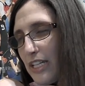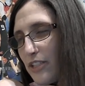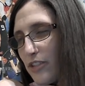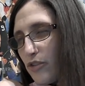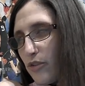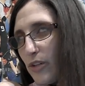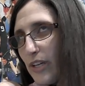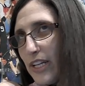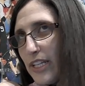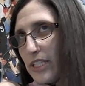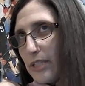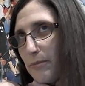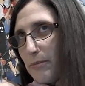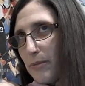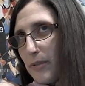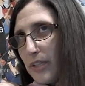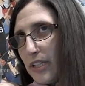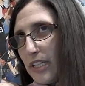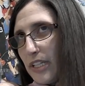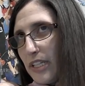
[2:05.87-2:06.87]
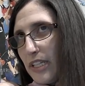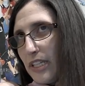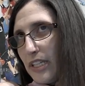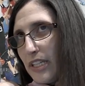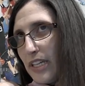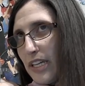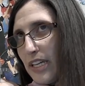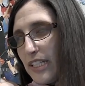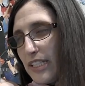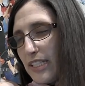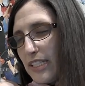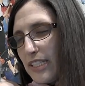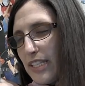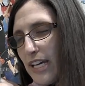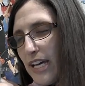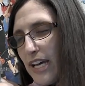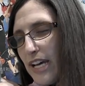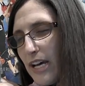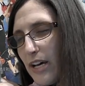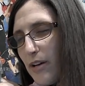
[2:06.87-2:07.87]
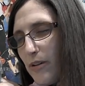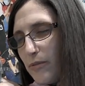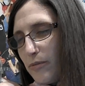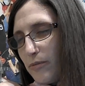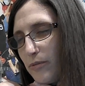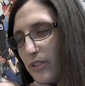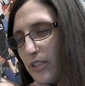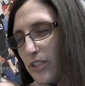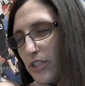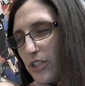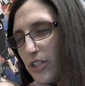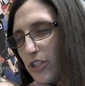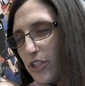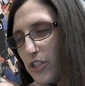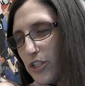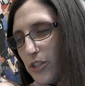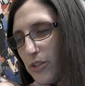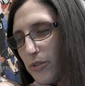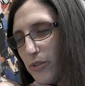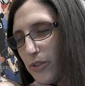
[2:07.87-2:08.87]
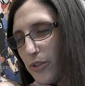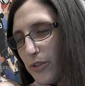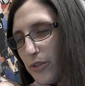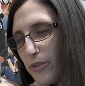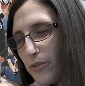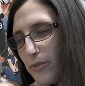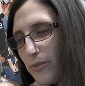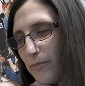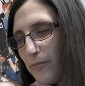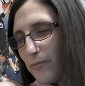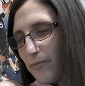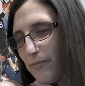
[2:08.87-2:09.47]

trying to bring down Chizuru,